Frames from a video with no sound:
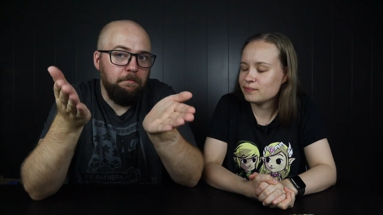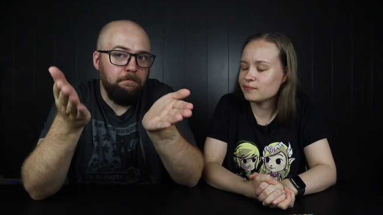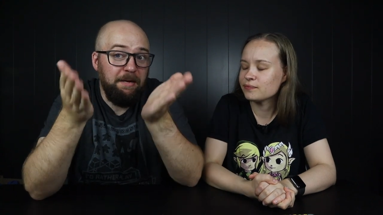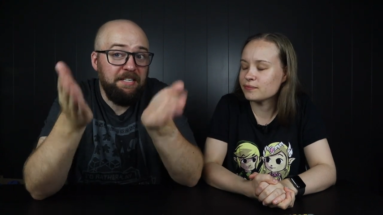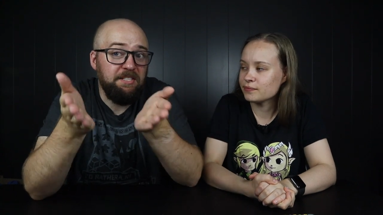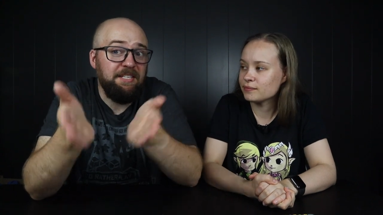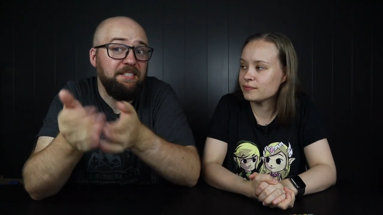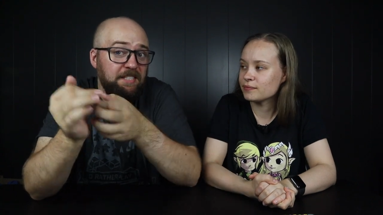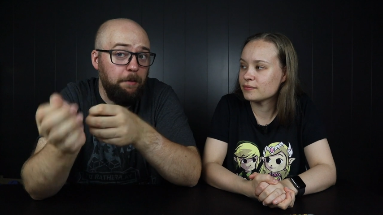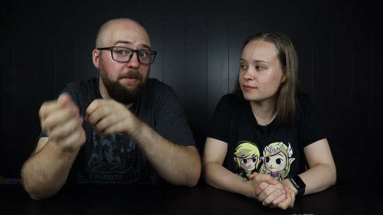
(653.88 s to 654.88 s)
Speaker 1: BG
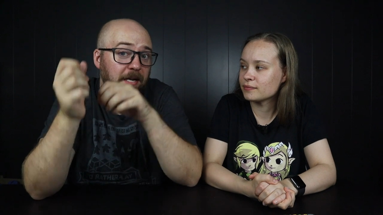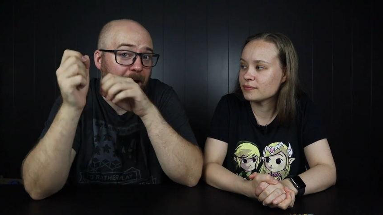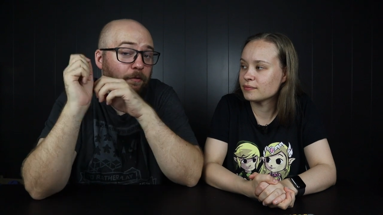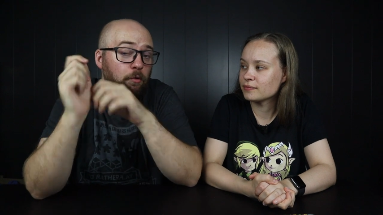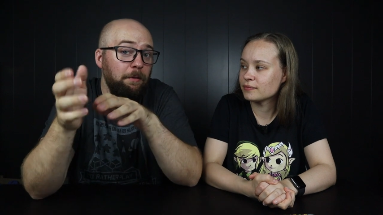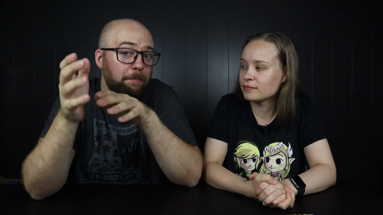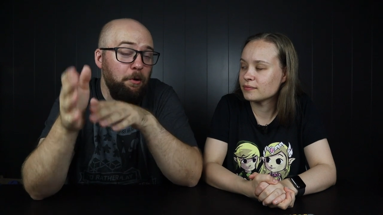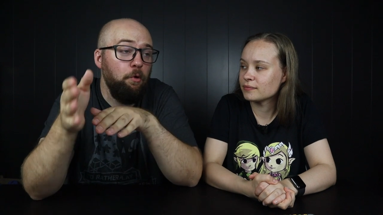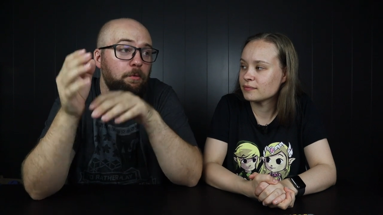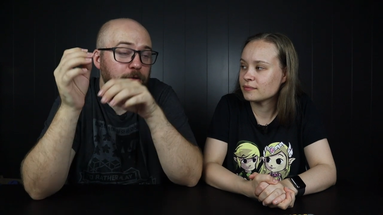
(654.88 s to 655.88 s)
Stats tell me that I have only
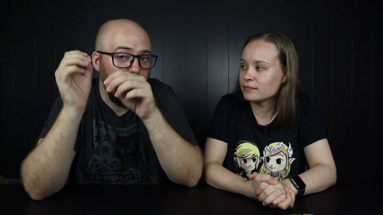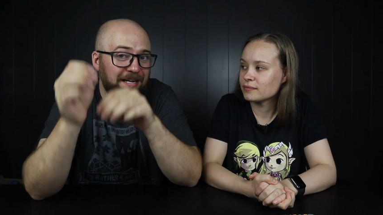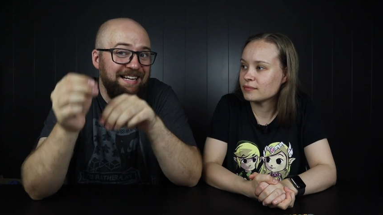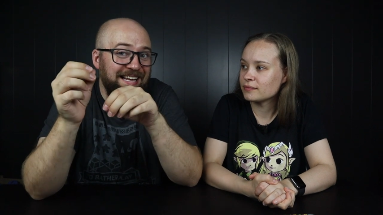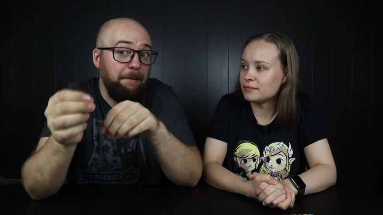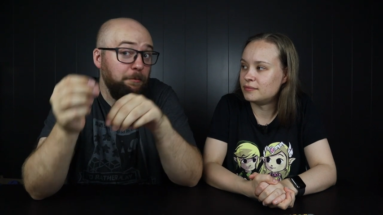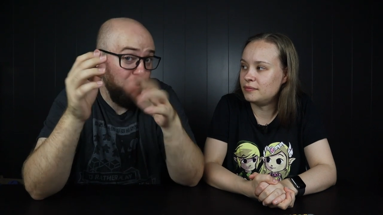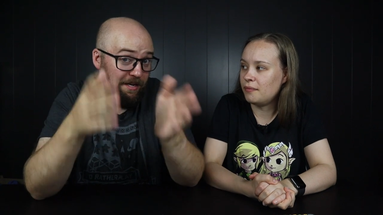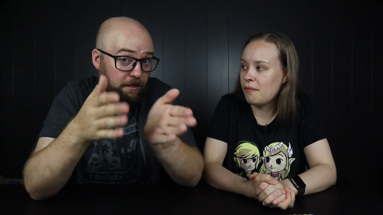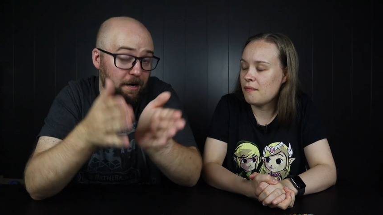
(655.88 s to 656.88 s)
almost played the game
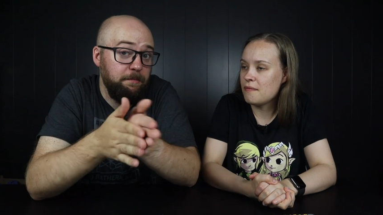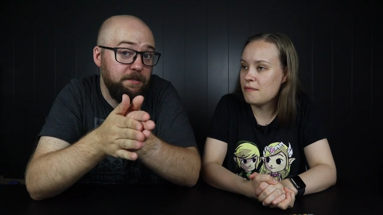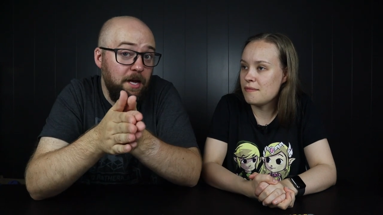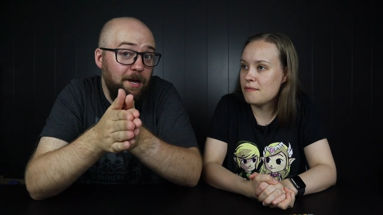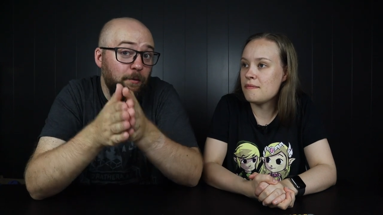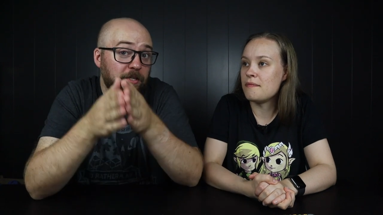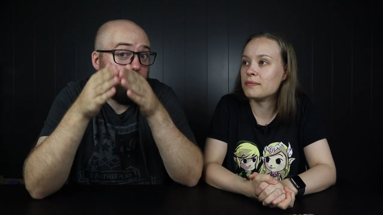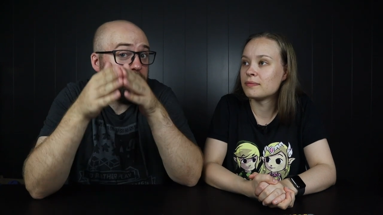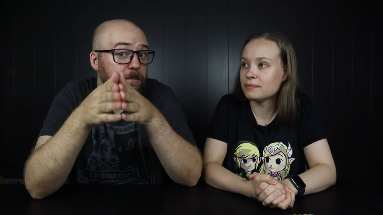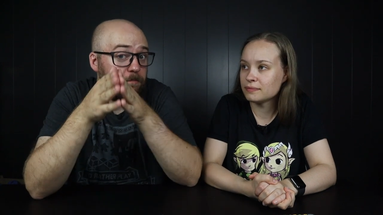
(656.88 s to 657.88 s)
20 times, which
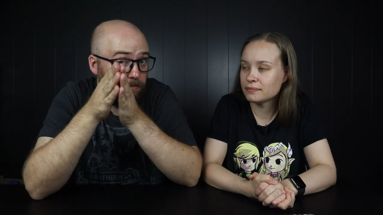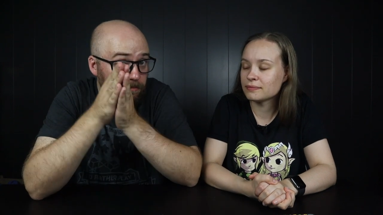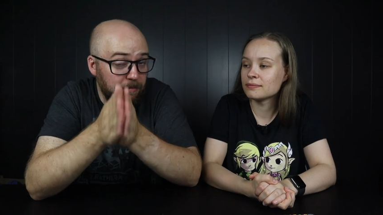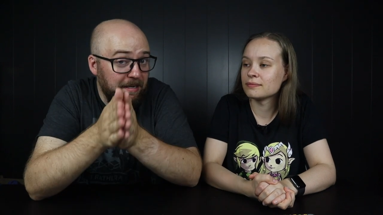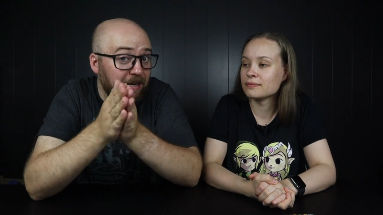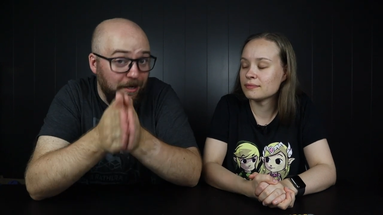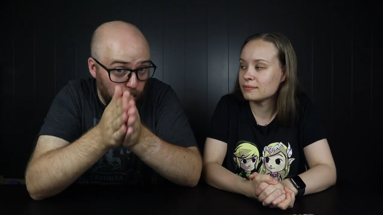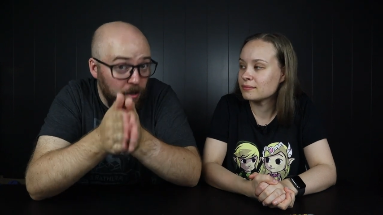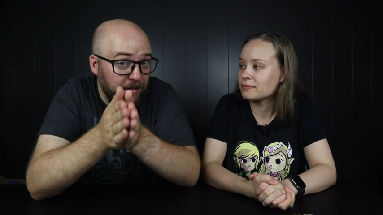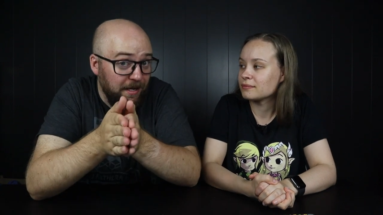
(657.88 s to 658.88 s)
must mean that I
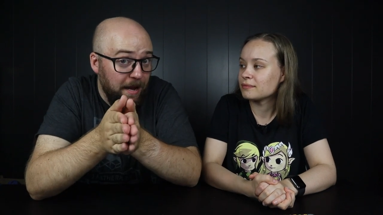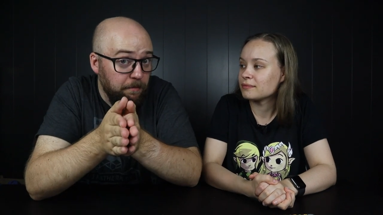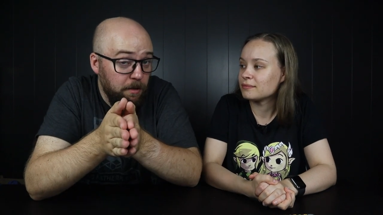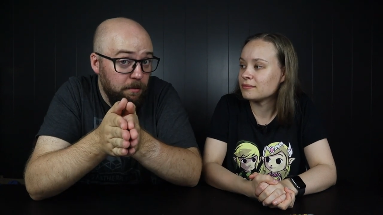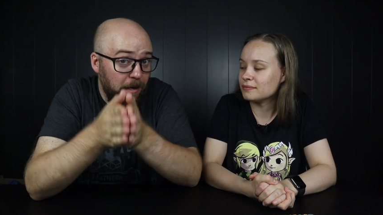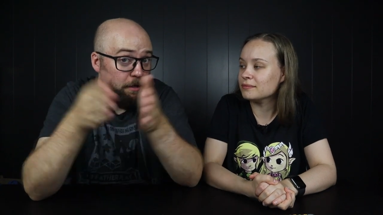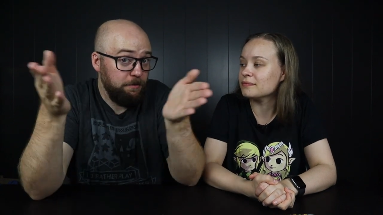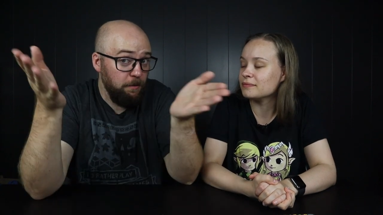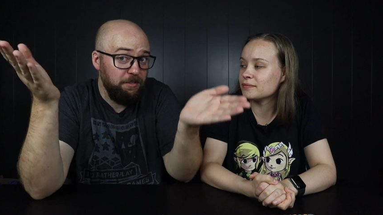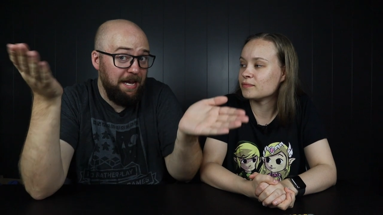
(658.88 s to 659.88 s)
do like the game. Mm. Because
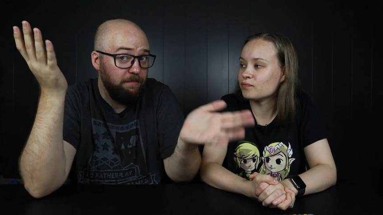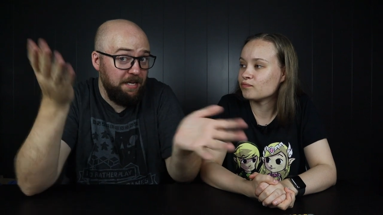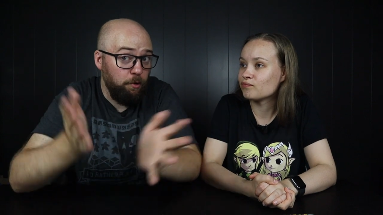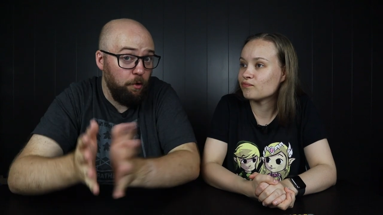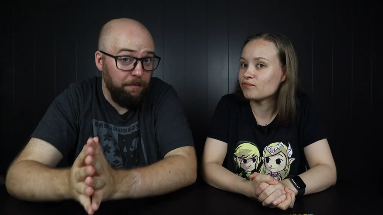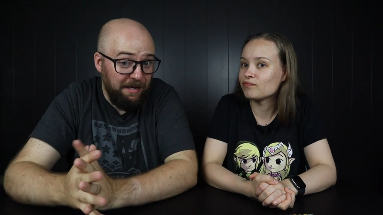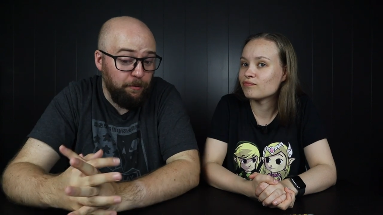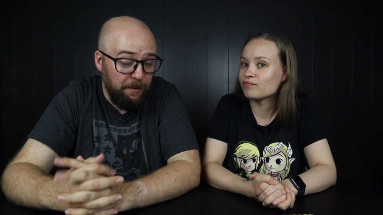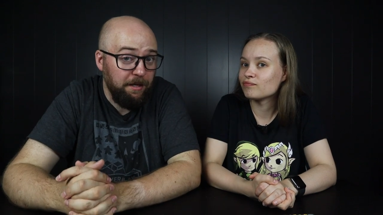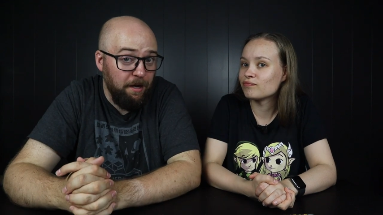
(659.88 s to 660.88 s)
mm. most games I do not play
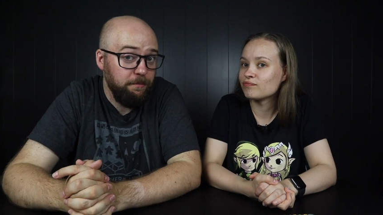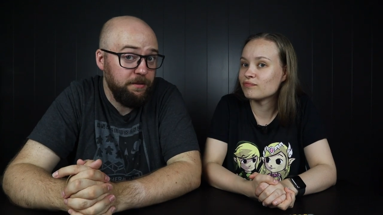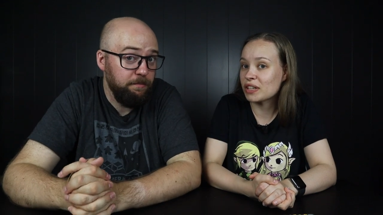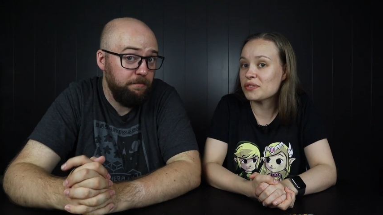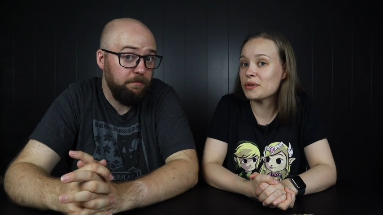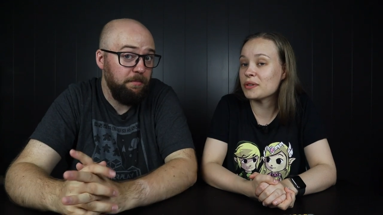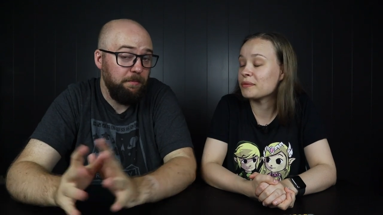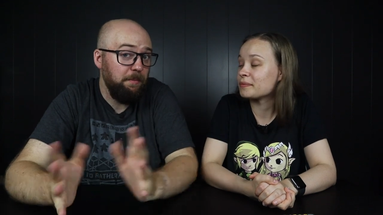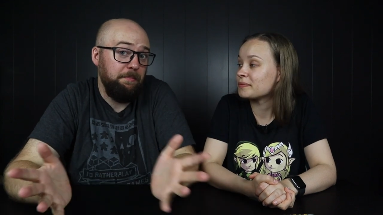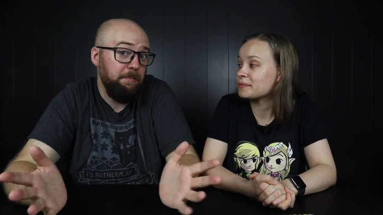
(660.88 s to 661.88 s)
20 times. That's true.
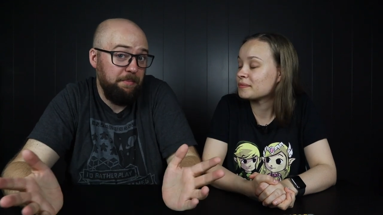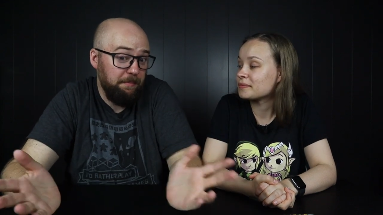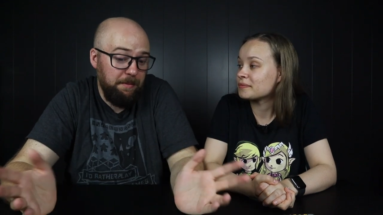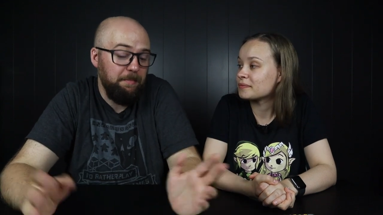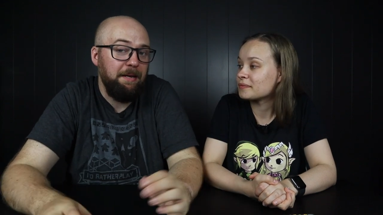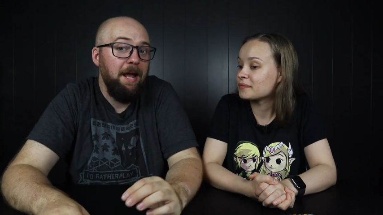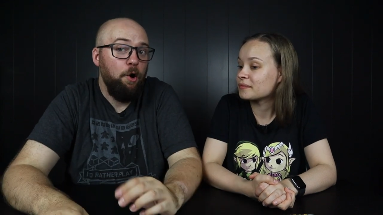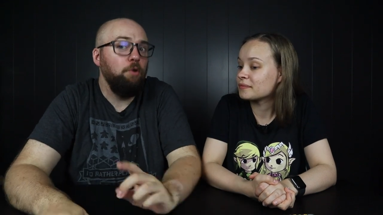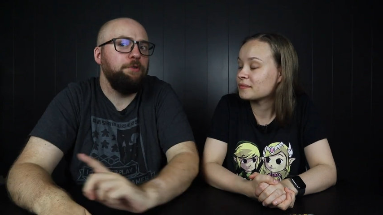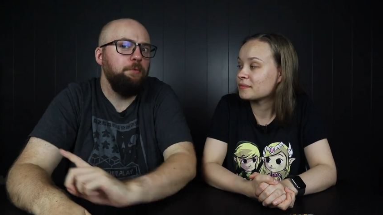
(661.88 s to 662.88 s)

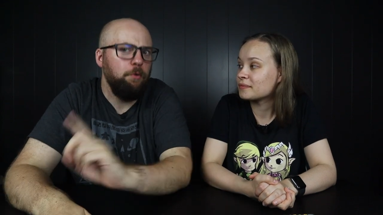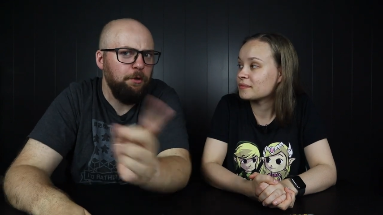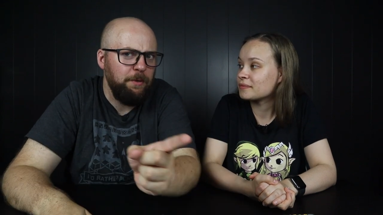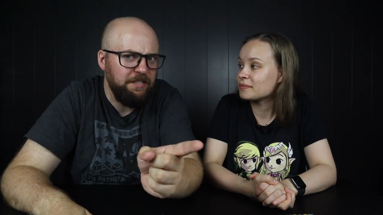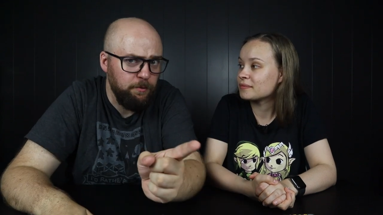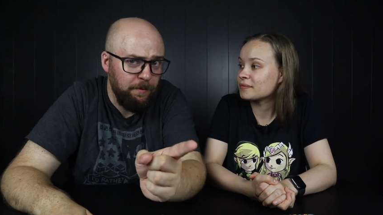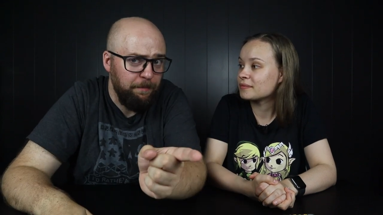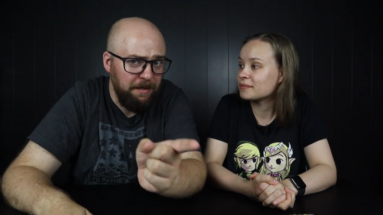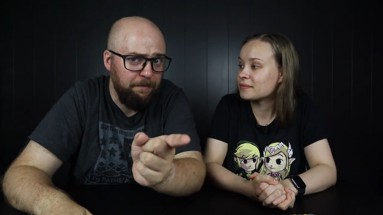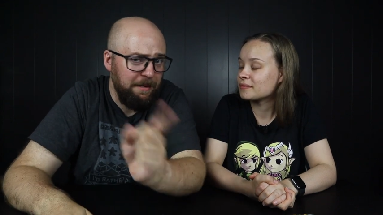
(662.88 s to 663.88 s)
also, one of the reasons we have
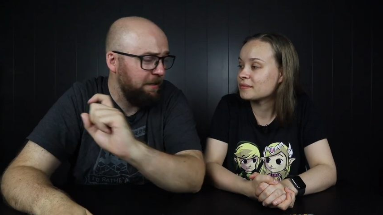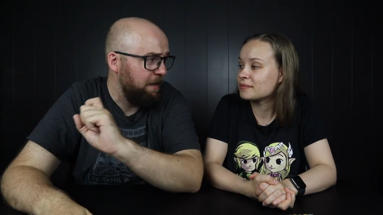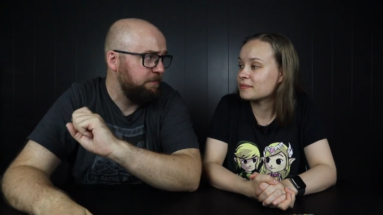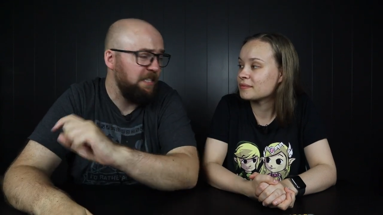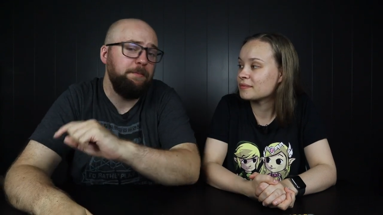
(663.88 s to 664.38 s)
played many times is